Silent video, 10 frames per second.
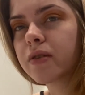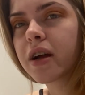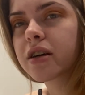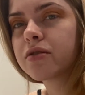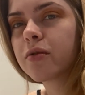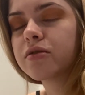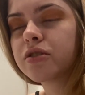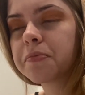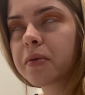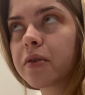right? Because
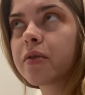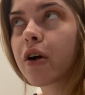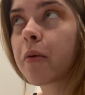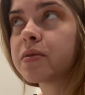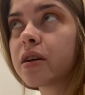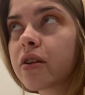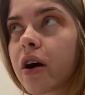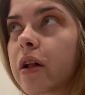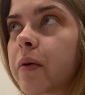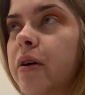orange and blue, they're opposite on the
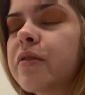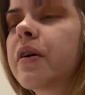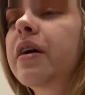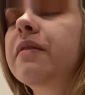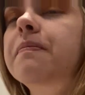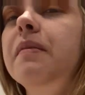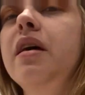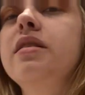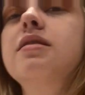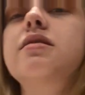color wheel, right?
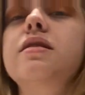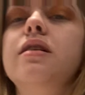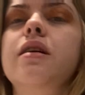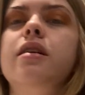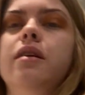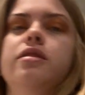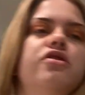See, I